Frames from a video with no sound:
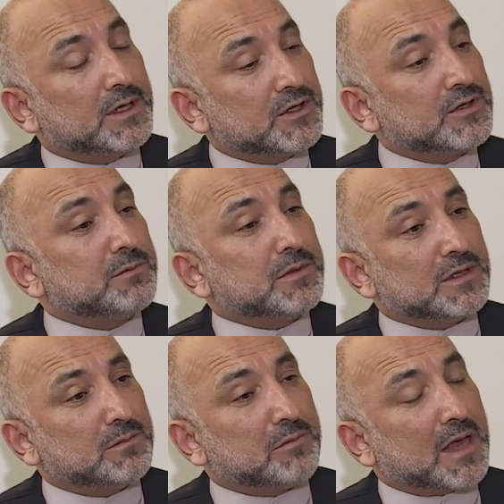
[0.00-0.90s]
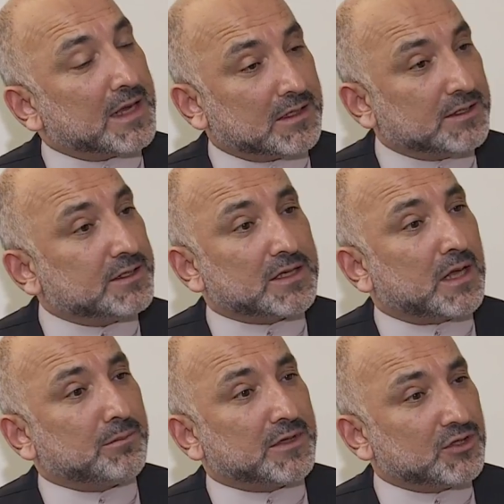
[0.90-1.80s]
it has been badly
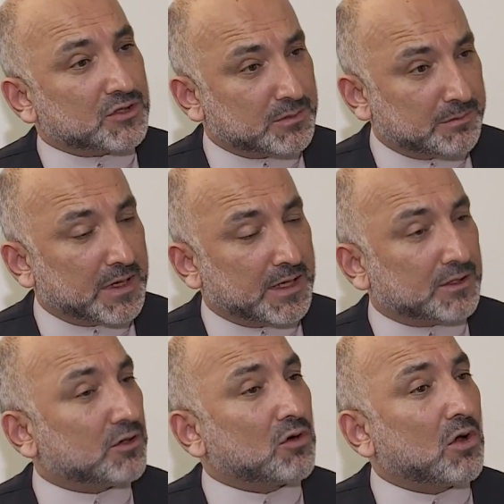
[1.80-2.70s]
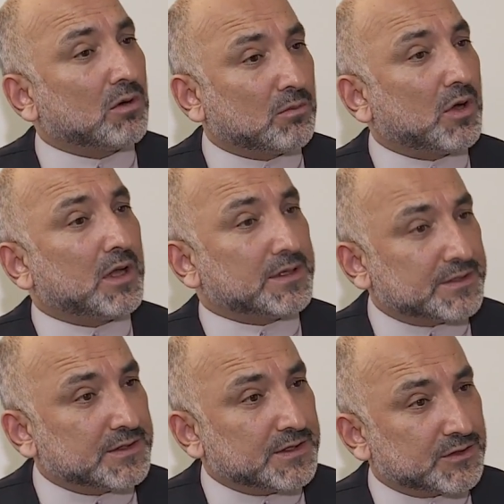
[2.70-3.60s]
damaged by the wrong
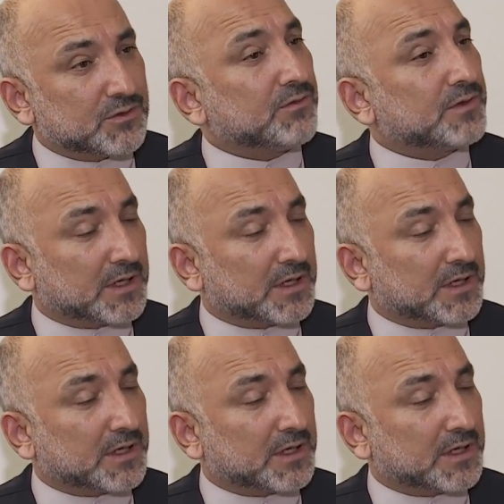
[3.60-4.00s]
policies of the